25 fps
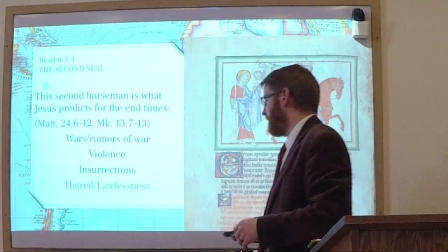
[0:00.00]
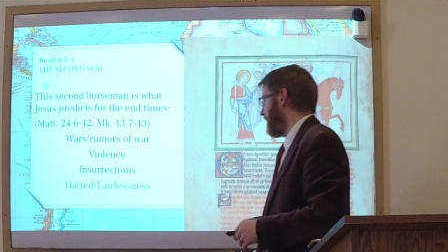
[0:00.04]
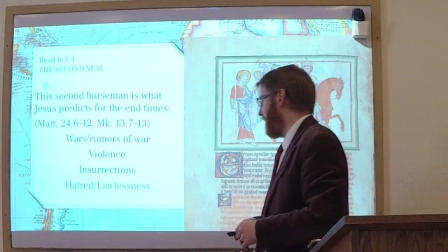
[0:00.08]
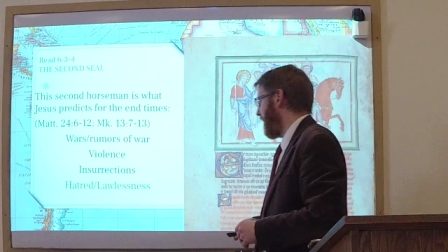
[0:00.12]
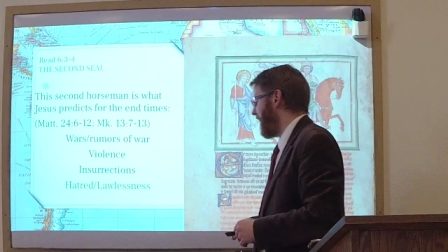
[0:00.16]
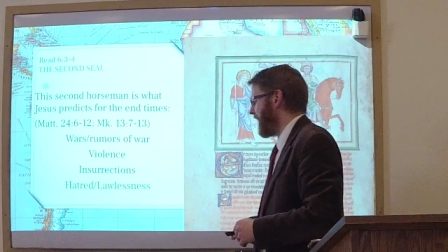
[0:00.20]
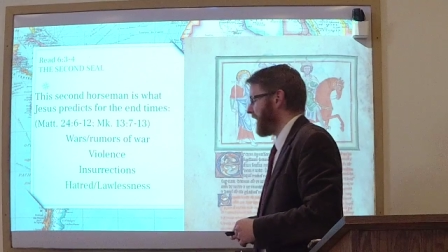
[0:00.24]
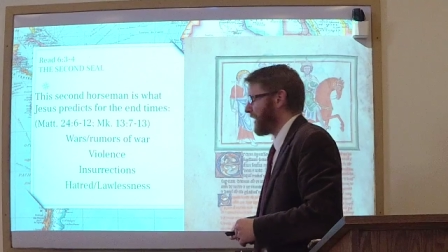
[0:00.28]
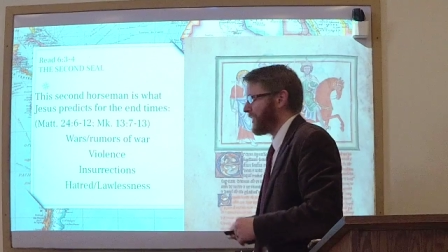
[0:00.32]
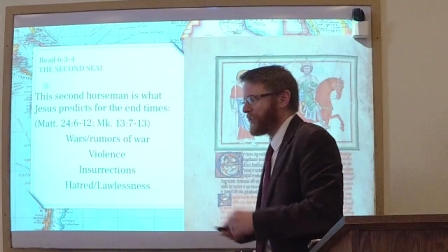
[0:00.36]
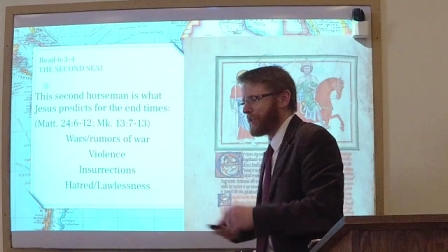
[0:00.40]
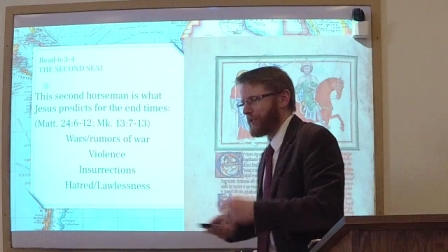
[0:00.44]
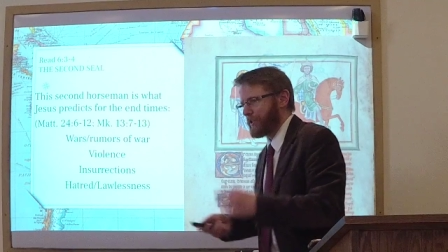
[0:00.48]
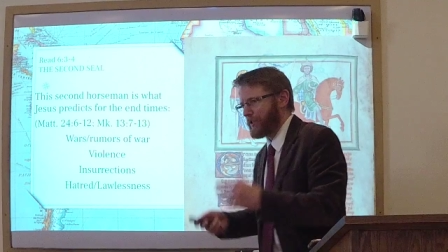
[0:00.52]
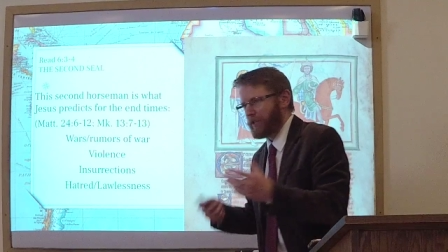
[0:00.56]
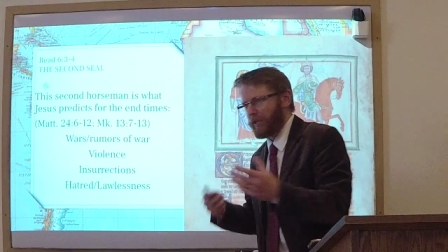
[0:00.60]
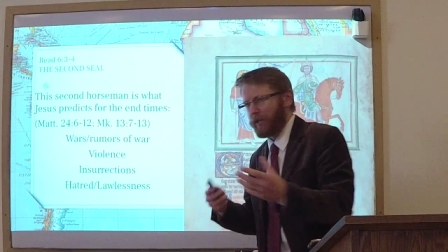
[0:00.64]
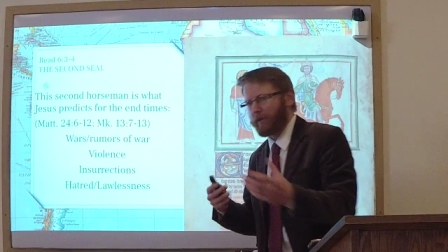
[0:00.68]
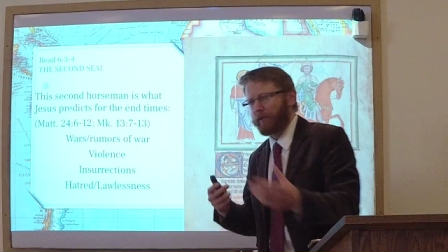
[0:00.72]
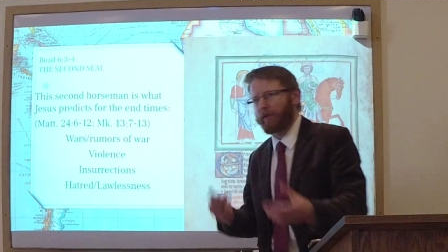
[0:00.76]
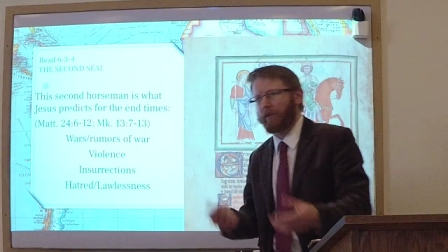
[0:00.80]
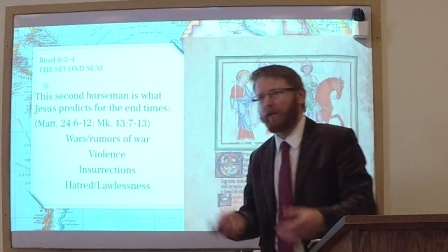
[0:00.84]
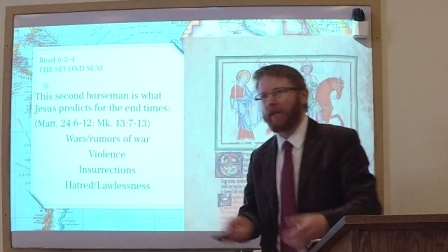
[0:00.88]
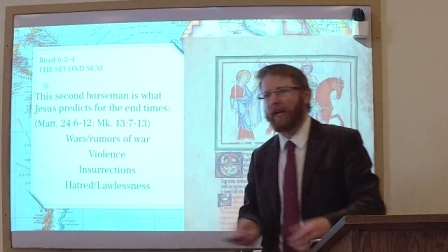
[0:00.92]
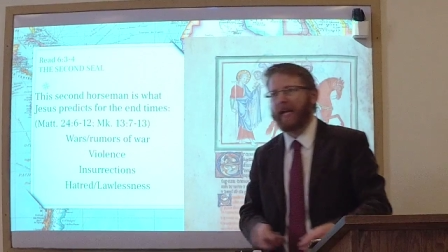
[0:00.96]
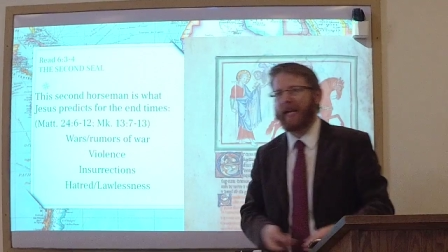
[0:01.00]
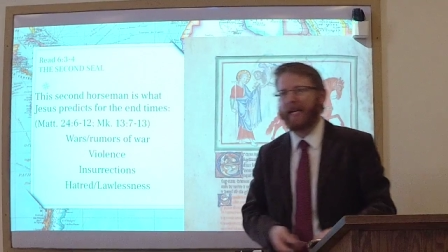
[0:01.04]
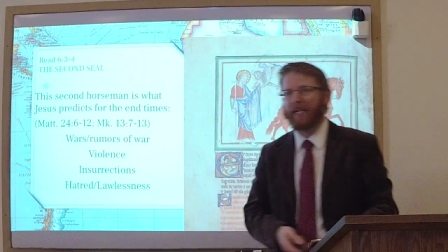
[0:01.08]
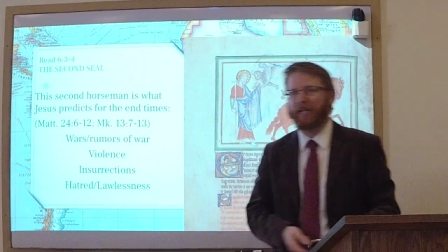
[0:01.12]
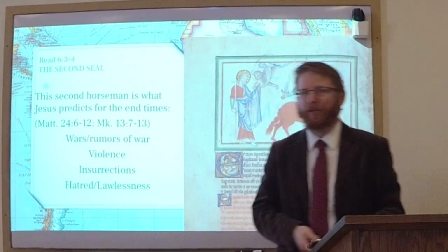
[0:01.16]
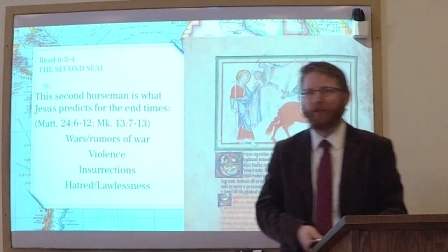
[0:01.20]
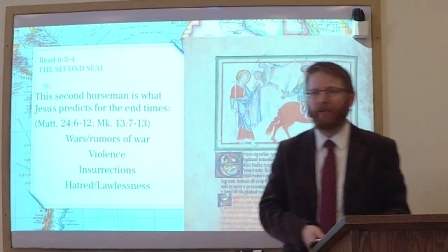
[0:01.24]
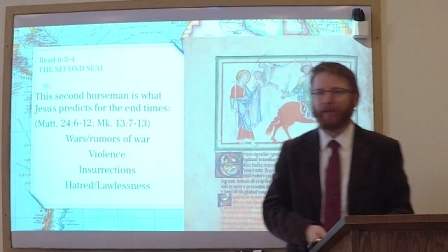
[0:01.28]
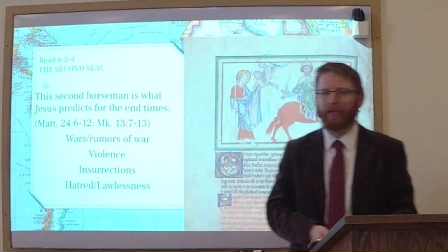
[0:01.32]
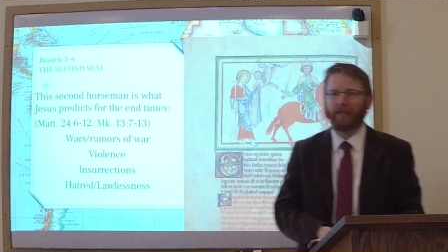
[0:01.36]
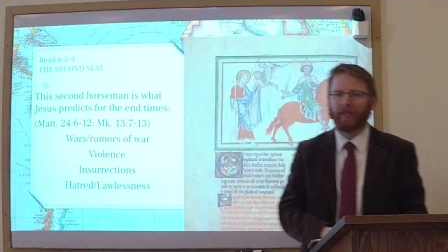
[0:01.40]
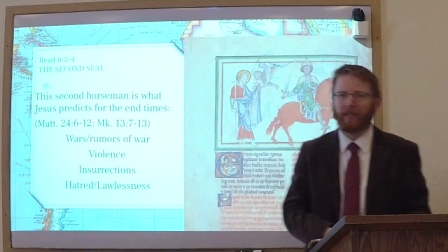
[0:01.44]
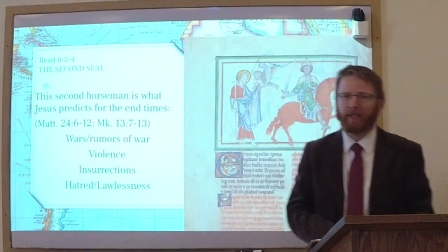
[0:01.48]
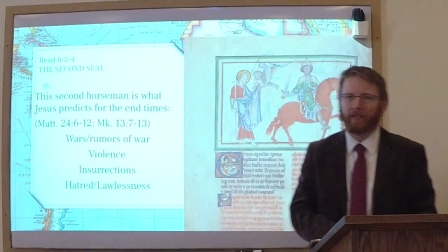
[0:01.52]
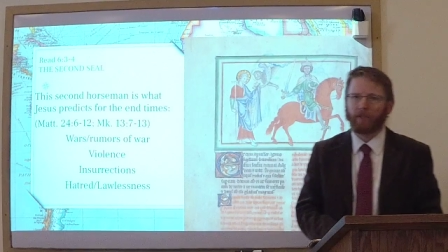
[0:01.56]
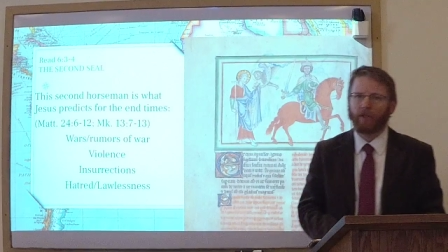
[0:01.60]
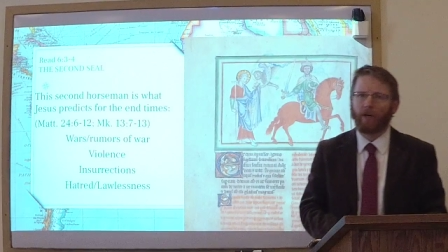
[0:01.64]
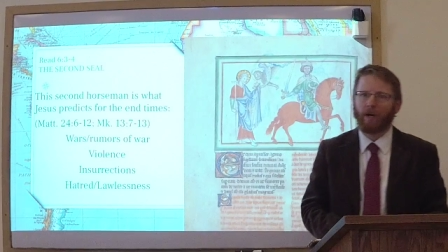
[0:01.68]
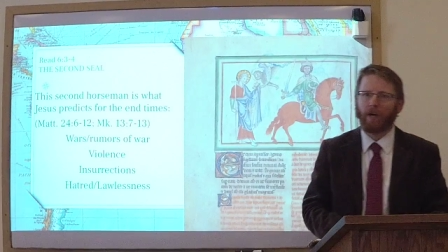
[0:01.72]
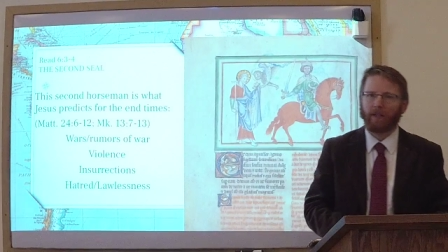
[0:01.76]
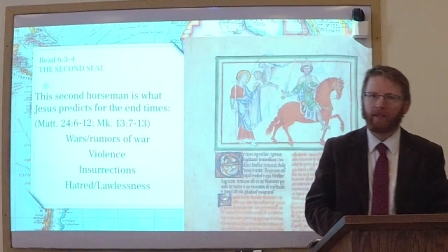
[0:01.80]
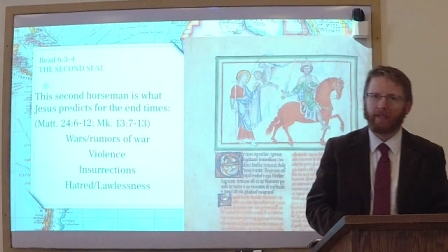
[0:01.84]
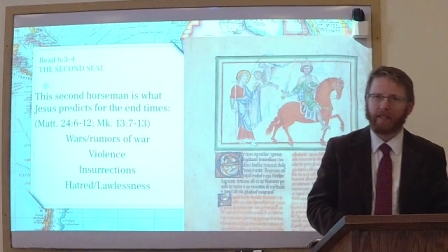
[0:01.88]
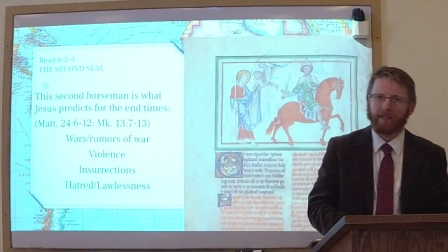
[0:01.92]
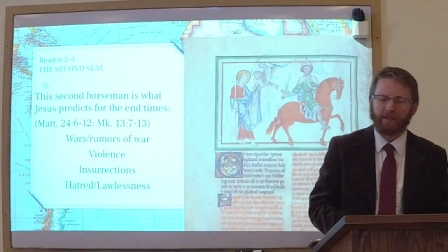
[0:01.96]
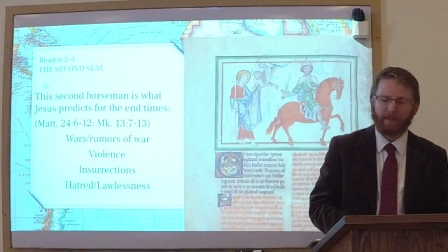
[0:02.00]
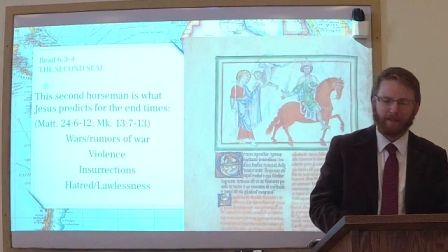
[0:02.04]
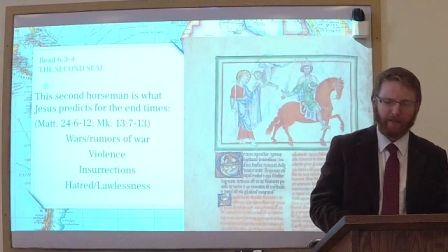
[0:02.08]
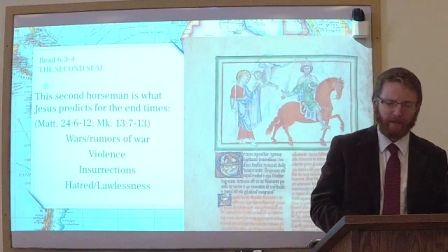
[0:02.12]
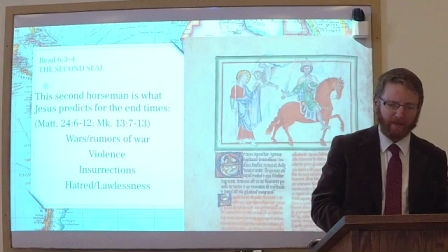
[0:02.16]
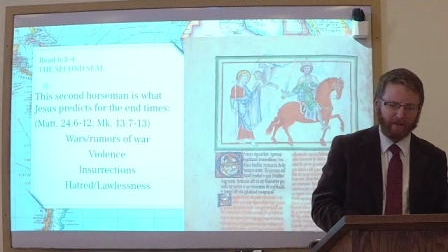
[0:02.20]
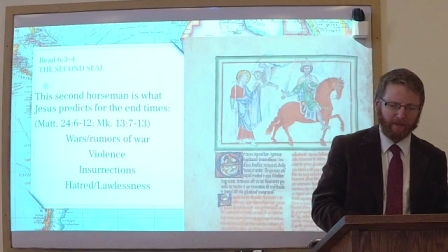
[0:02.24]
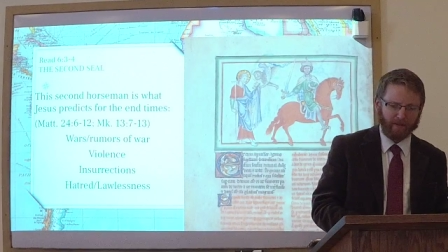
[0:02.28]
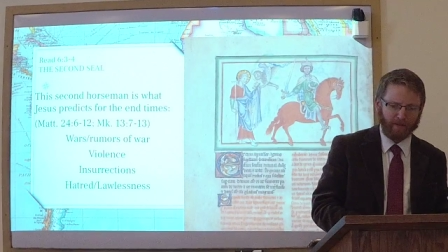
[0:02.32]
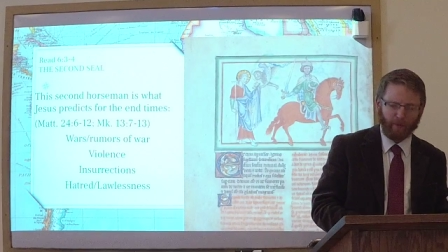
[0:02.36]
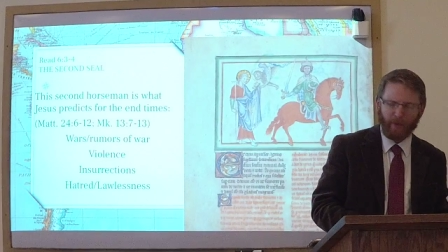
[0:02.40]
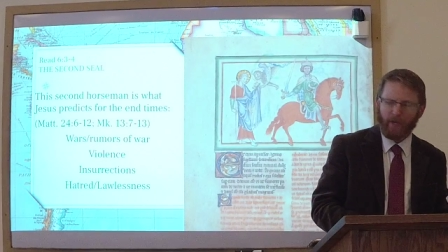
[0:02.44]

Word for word: hate, just general hatred and lawlessness.